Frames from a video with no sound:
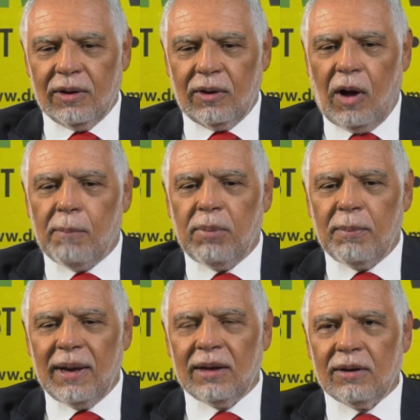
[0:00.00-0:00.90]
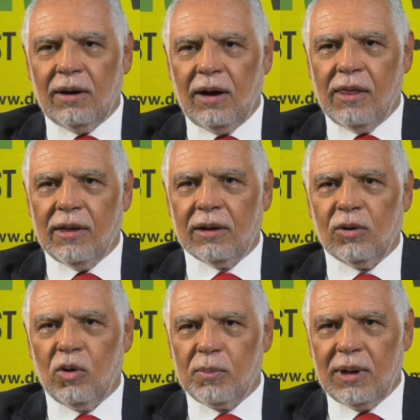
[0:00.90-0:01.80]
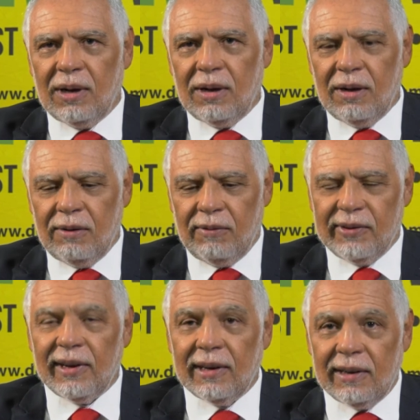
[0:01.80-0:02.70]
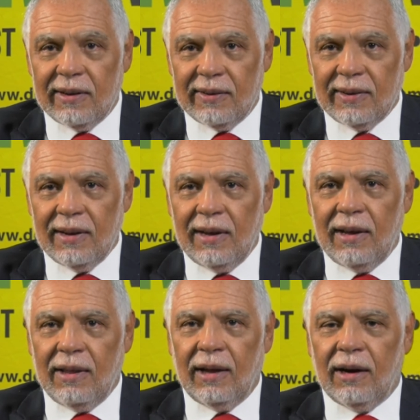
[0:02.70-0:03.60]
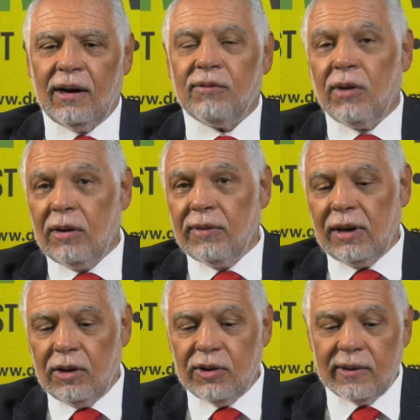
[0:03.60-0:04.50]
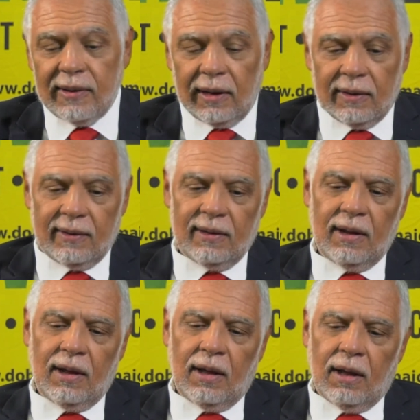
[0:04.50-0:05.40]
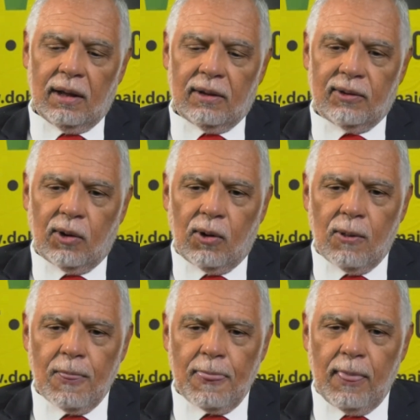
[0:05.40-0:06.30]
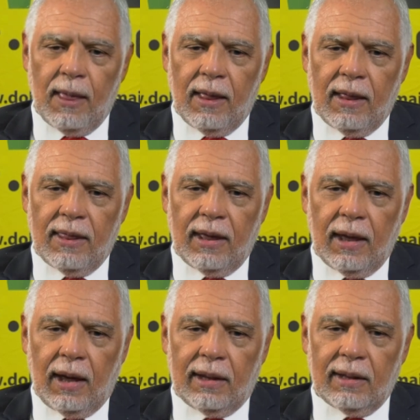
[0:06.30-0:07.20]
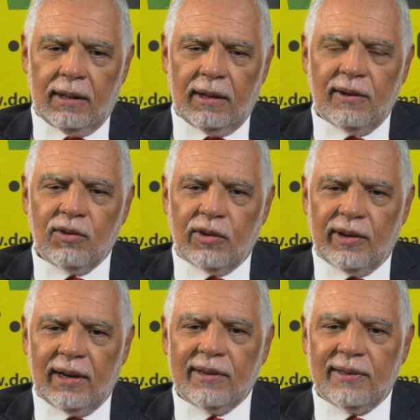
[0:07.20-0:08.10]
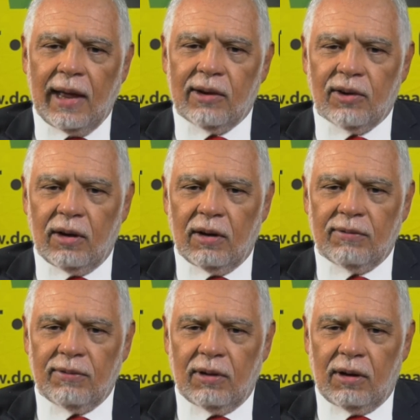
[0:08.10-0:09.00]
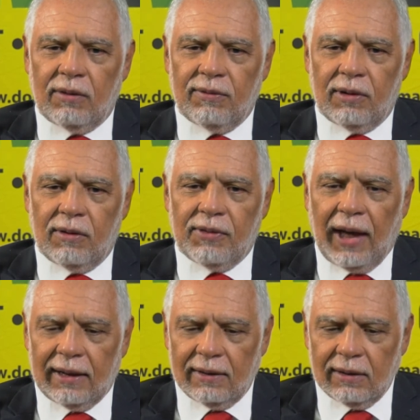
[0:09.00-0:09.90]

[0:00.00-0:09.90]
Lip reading: complement other global facilities that are involved in logistics. So this is just an extension of that